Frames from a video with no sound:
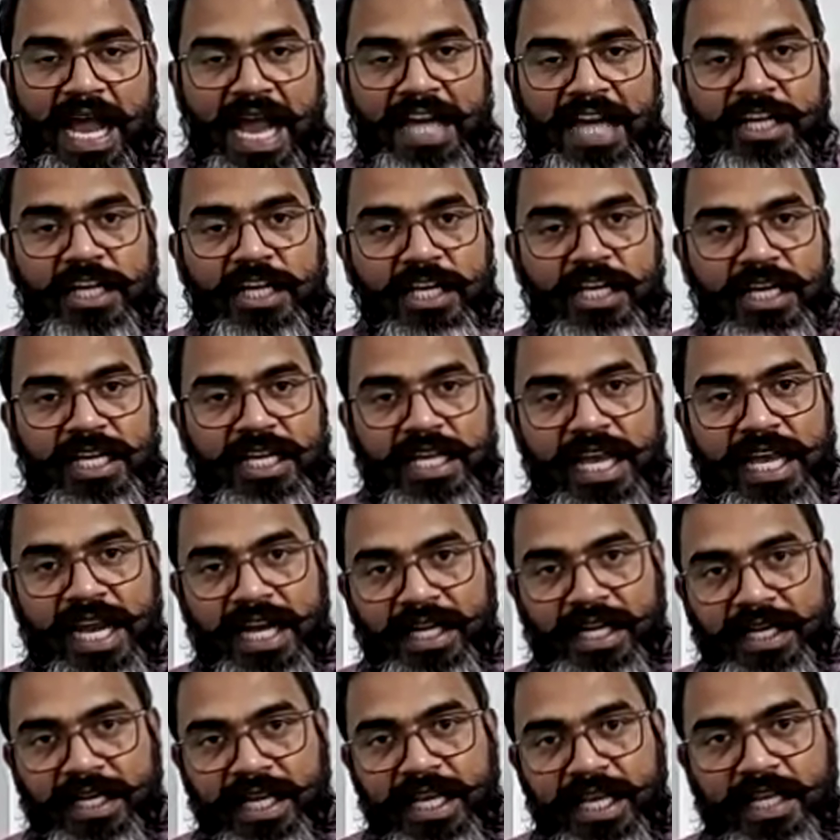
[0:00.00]
and
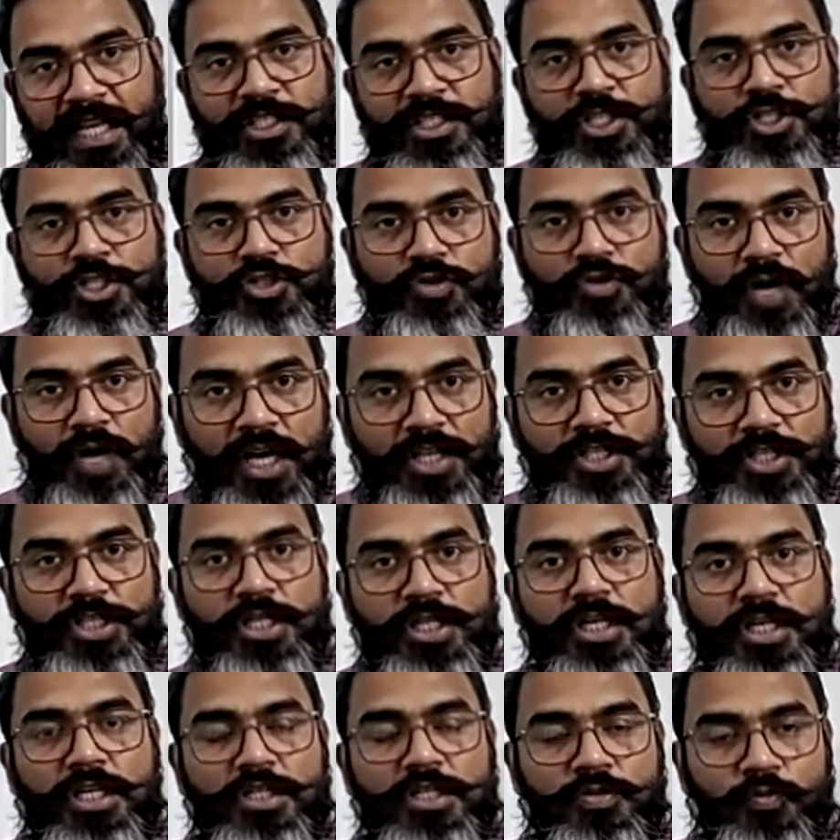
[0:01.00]
creating
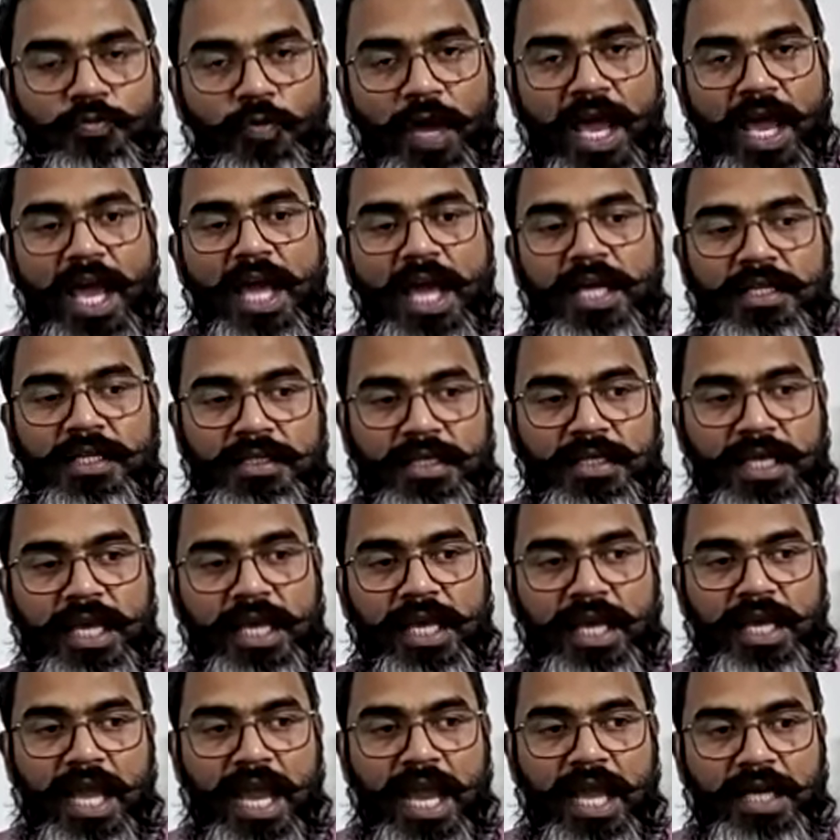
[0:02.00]
structures where
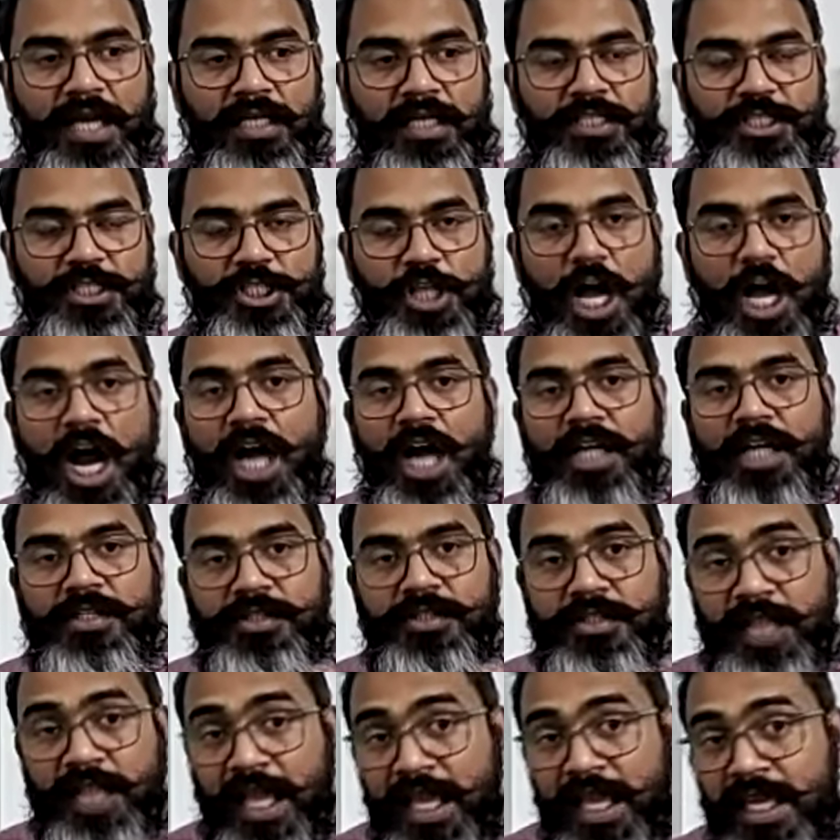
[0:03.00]
they can start
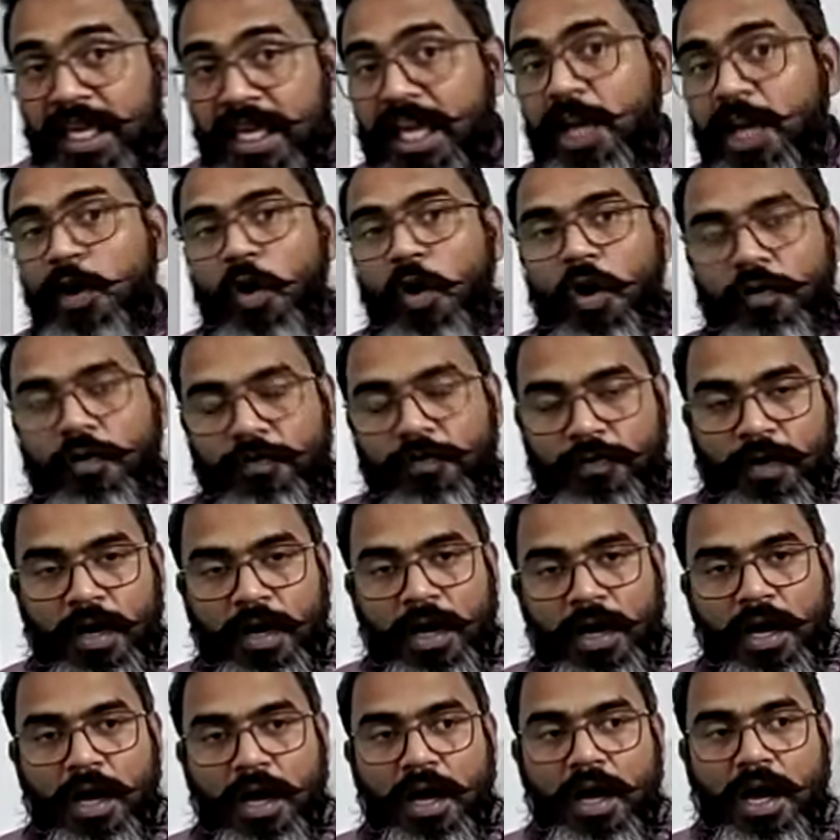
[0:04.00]
thinking
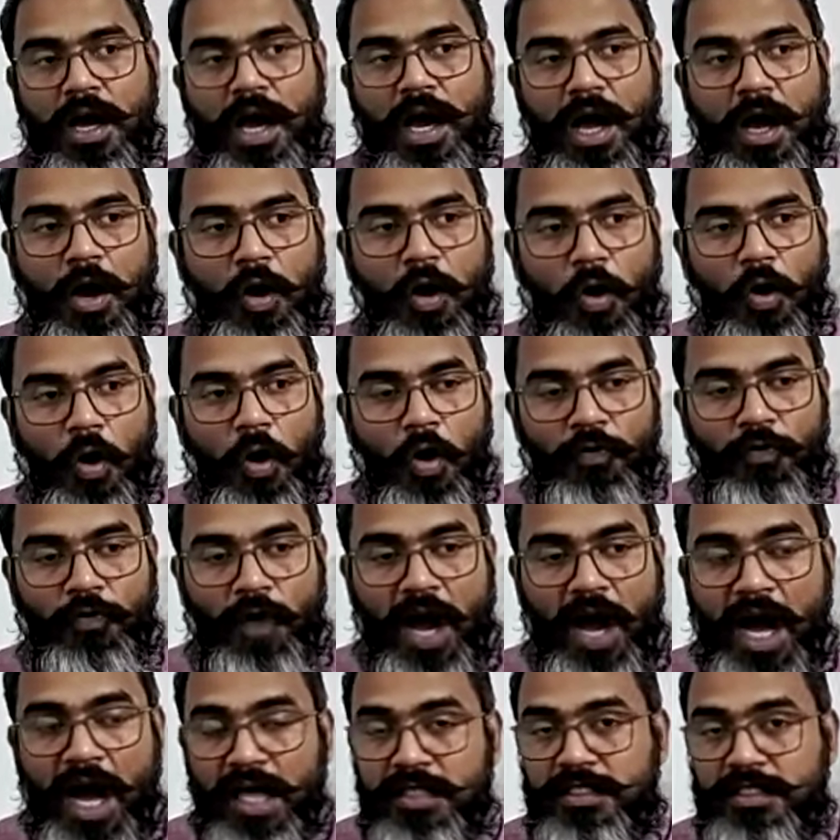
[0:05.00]

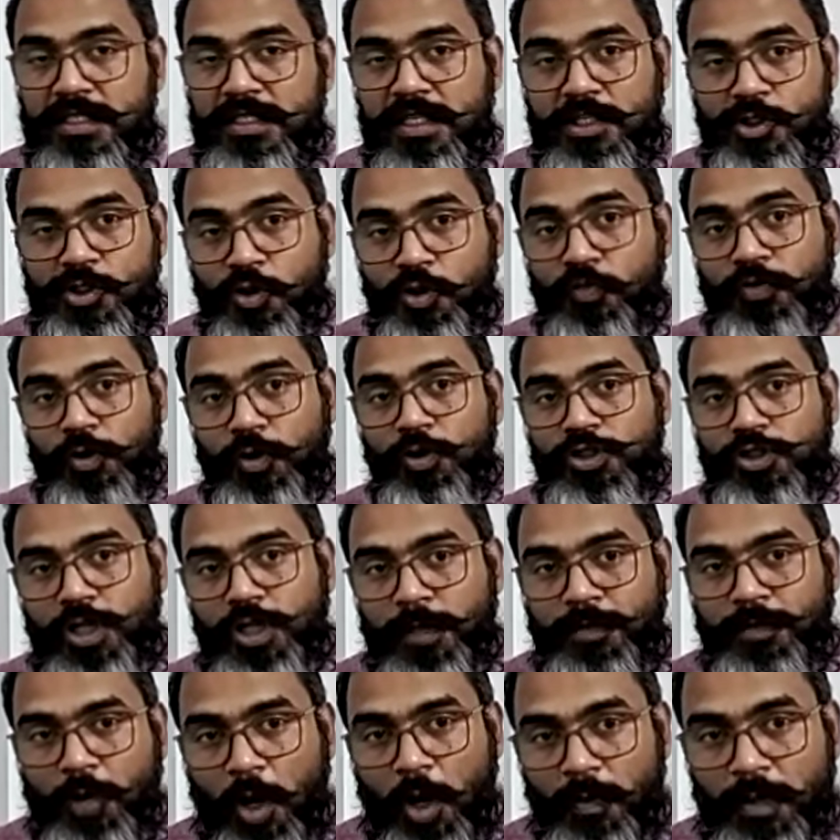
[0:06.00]
of answers to
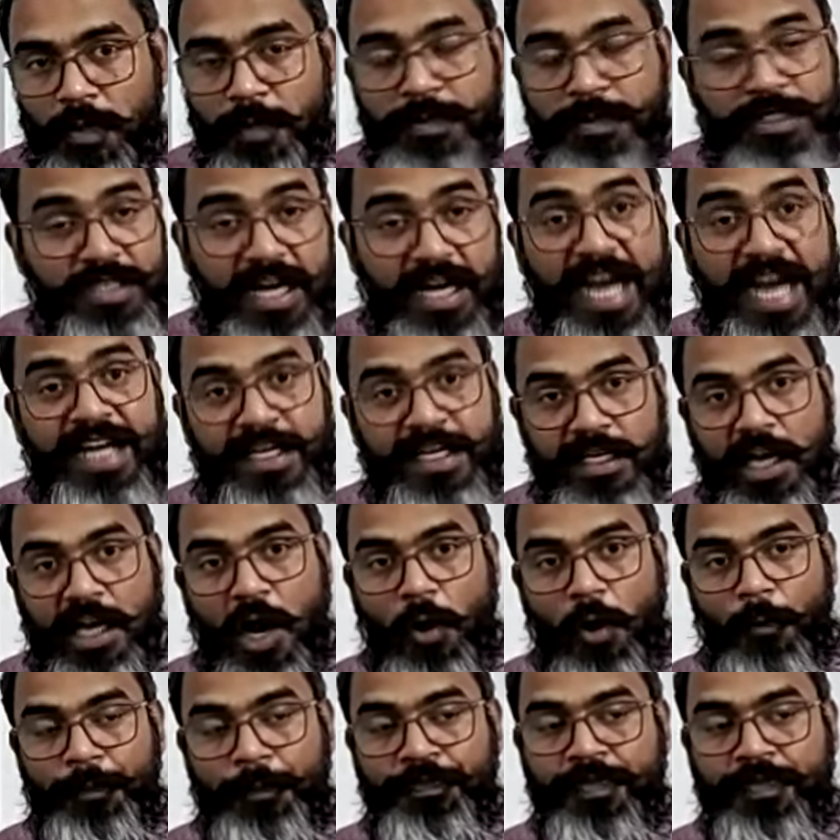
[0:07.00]
future problems right
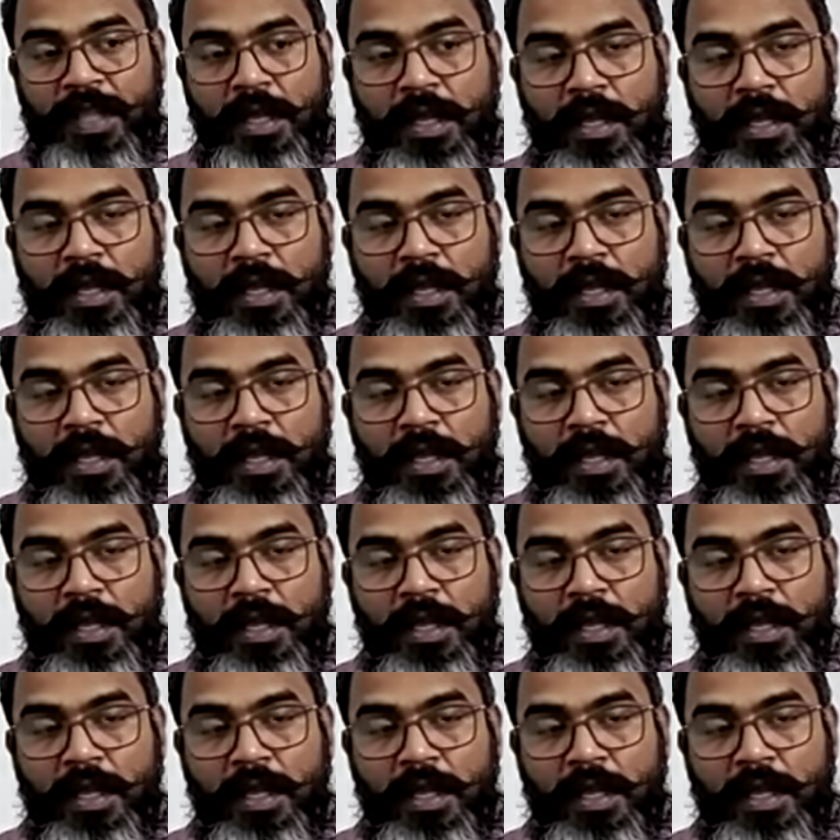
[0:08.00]
now.